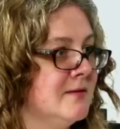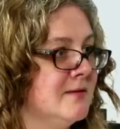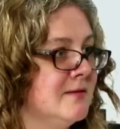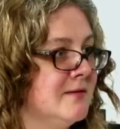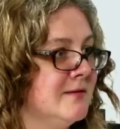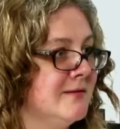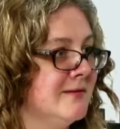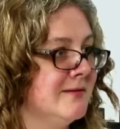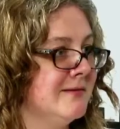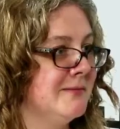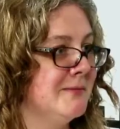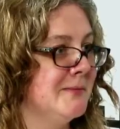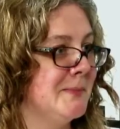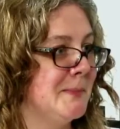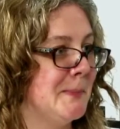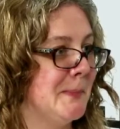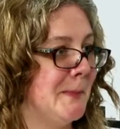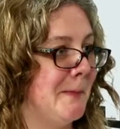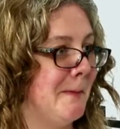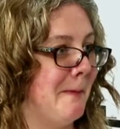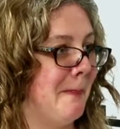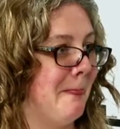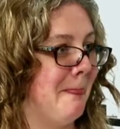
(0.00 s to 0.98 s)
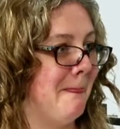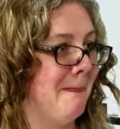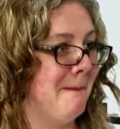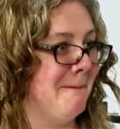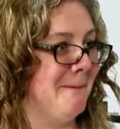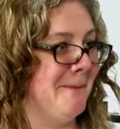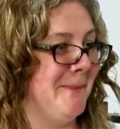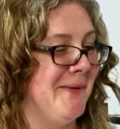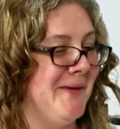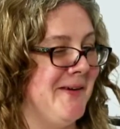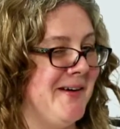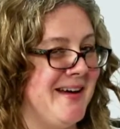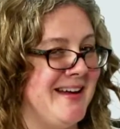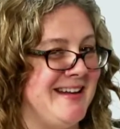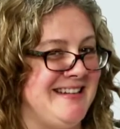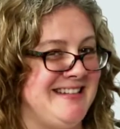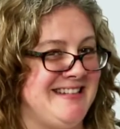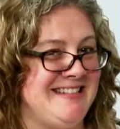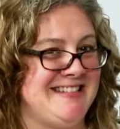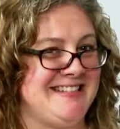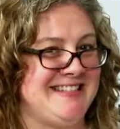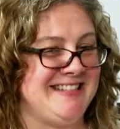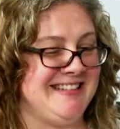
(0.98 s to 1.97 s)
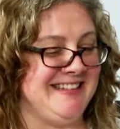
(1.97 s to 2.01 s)
that on occasion what? when
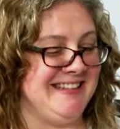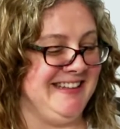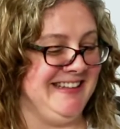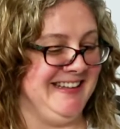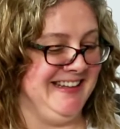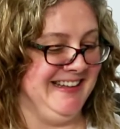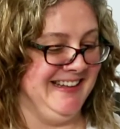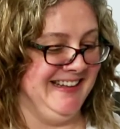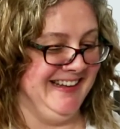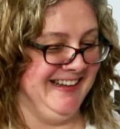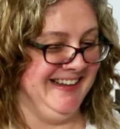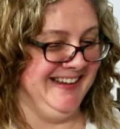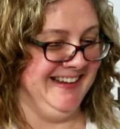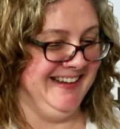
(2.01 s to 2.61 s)
I when I can